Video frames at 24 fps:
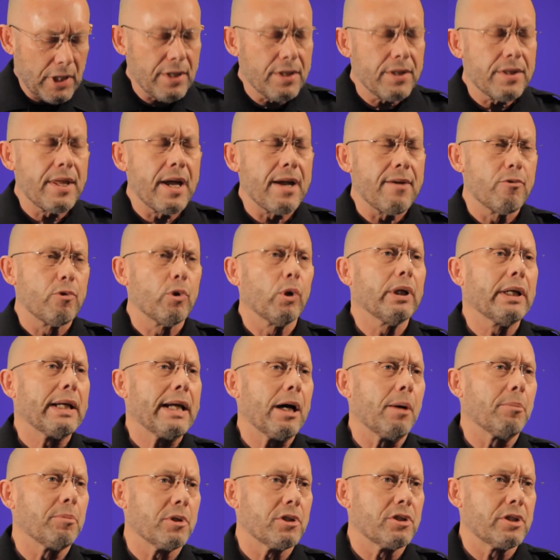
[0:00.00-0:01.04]
they've really
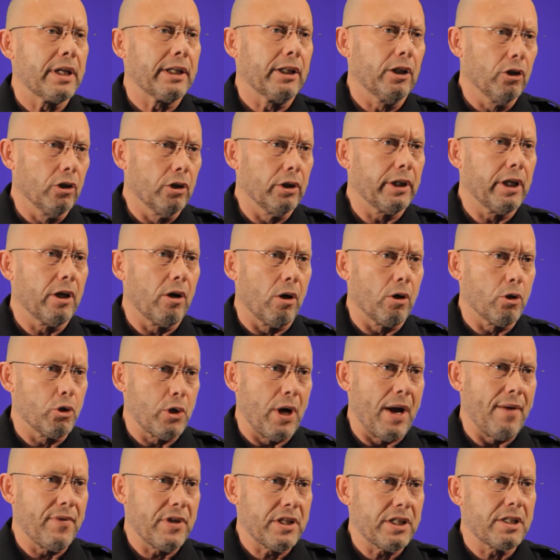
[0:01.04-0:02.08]
helped us take a look at our
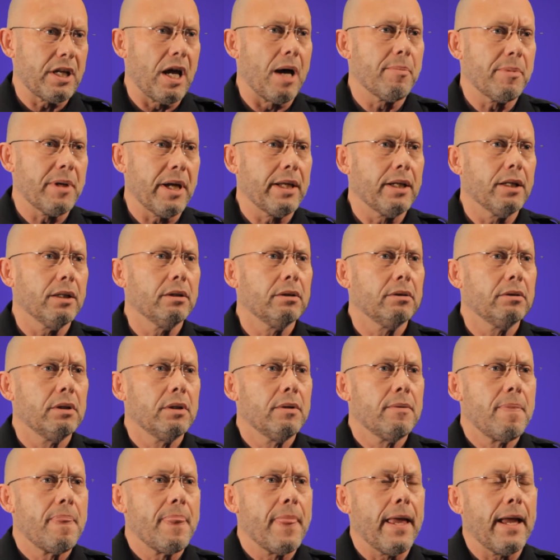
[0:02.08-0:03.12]
traffic stop data
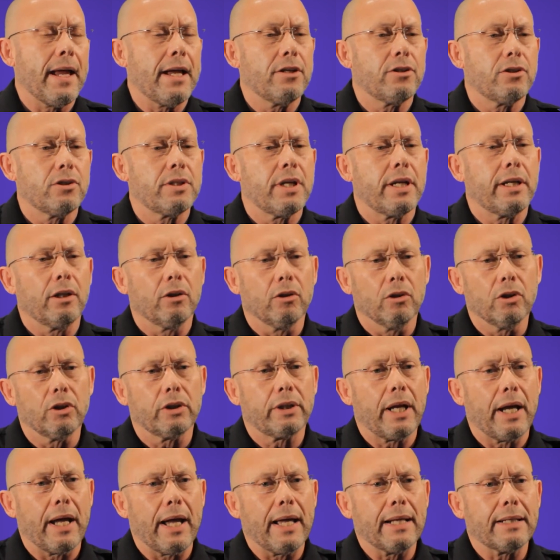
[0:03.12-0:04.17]
and to take a look
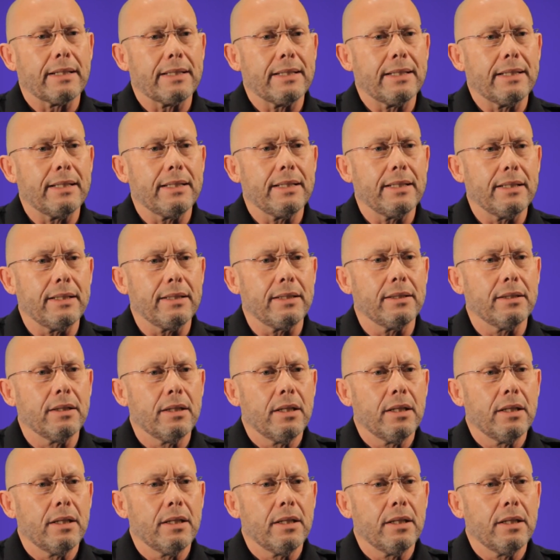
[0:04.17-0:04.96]
at any